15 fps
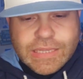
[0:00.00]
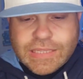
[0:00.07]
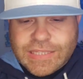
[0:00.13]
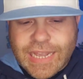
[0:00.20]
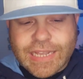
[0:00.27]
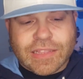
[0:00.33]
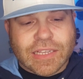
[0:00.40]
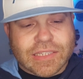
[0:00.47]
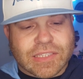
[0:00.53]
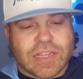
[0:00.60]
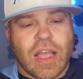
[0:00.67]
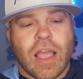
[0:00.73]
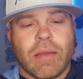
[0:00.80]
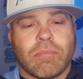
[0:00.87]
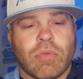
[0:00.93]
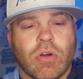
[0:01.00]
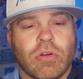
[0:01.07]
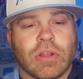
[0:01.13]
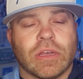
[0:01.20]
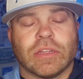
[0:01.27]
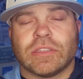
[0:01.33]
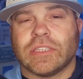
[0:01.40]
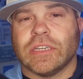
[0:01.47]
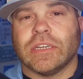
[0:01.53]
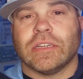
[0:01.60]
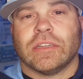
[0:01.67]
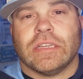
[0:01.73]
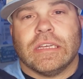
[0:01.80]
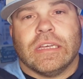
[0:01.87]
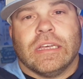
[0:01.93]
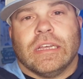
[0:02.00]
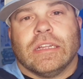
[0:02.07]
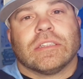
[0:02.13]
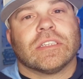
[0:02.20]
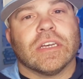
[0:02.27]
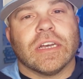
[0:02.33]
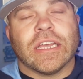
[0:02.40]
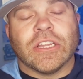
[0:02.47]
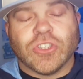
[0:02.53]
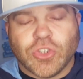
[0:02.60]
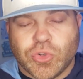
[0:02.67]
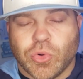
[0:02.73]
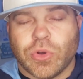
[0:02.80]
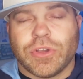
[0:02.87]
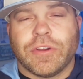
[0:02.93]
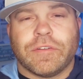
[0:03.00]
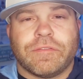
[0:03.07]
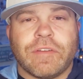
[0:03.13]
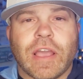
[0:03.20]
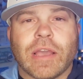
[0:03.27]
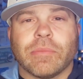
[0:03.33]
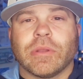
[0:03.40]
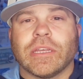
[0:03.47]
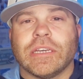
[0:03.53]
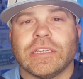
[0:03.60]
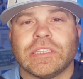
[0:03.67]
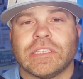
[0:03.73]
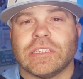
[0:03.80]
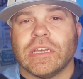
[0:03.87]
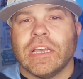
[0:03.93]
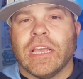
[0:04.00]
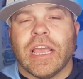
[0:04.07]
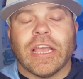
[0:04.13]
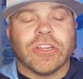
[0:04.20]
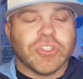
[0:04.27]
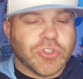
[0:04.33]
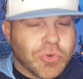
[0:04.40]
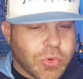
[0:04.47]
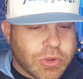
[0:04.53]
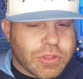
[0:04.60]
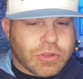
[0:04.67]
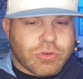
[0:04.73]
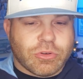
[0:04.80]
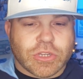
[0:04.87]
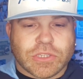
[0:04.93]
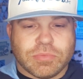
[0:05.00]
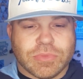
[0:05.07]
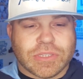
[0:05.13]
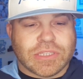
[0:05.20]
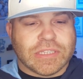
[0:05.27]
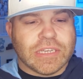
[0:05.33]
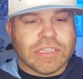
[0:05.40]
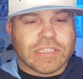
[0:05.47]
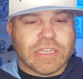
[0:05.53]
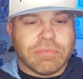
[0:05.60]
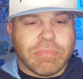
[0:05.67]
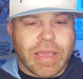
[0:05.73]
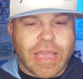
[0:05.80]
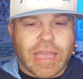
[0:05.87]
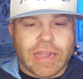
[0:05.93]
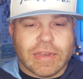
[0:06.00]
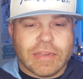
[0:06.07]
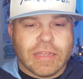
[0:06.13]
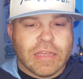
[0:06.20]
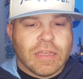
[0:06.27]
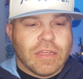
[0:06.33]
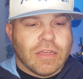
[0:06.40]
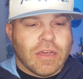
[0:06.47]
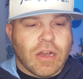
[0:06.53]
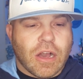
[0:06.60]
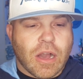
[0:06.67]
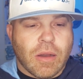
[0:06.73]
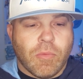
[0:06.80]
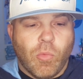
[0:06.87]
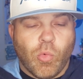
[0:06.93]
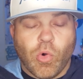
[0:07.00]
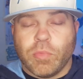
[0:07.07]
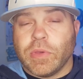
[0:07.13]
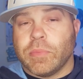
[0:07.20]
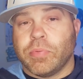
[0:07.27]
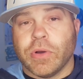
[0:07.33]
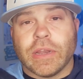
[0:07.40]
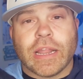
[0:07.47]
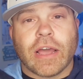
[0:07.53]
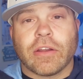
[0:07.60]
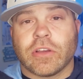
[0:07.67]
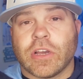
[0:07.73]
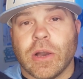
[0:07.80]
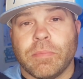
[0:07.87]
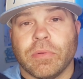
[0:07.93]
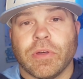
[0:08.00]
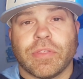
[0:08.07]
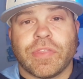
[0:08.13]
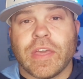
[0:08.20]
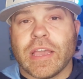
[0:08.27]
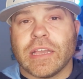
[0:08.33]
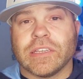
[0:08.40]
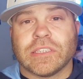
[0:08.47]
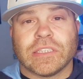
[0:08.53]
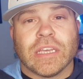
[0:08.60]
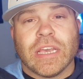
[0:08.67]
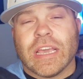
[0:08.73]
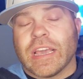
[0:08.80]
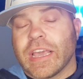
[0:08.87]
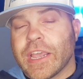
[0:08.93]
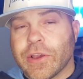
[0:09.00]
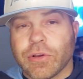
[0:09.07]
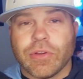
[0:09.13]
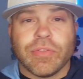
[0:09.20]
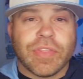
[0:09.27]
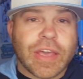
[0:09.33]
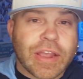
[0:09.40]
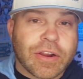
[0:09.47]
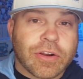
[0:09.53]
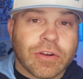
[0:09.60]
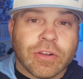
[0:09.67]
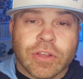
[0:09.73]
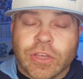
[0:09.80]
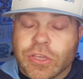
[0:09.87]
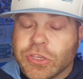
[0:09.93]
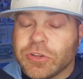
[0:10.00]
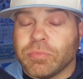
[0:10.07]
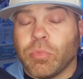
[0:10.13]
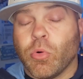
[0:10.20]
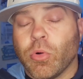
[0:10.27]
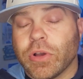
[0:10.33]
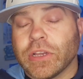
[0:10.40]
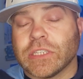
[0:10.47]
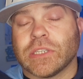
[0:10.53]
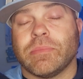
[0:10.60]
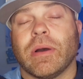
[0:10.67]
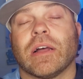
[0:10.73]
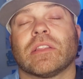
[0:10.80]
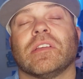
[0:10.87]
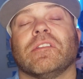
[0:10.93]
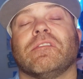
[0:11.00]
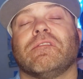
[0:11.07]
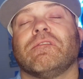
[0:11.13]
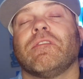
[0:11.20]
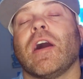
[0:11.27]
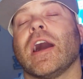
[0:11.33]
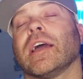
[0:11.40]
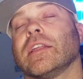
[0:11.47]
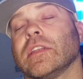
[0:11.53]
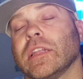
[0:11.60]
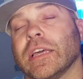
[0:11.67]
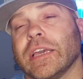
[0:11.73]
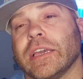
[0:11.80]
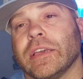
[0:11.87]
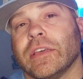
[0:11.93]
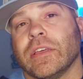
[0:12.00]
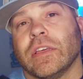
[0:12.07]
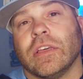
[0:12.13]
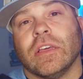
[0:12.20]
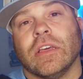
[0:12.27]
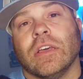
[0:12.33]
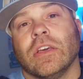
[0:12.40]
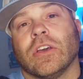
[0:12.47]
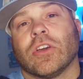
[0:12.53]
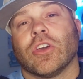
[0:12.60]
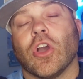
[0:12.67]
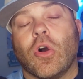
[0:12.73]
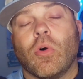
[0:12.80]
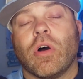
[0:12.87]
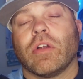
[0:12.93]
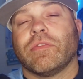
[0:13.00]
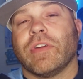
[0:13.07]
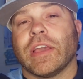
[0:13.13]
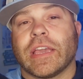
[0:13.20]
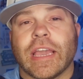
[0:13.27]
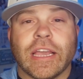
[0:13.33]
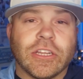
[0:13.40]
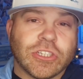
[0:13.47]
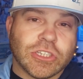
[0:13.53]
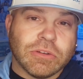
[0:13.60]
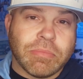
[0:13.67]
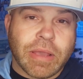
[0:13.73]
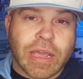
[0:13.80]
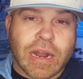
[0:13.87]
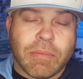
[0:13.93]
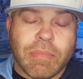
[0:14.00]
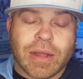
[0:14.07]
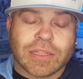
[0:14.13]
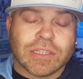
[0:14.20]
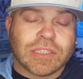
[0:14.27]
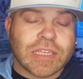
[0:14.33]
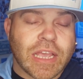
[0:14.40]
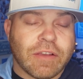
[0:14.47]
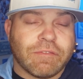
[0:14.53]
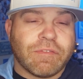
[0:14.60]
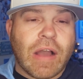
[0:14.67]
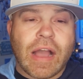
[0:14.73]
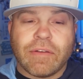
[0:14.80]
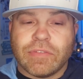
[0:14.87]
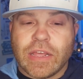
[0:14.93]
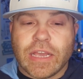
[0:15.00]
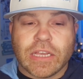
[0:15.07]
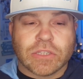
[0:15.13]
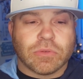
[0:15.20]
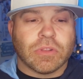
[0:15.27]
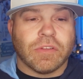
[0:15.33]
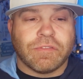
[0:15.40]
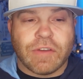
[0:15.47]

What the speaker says: take this time, bro, to enjoy your families, enjoy the Christmas season, man. We'll be putting out a couple of things here and there. Your boy is about to finally go on vacation, man. I'm about to take 5 days with the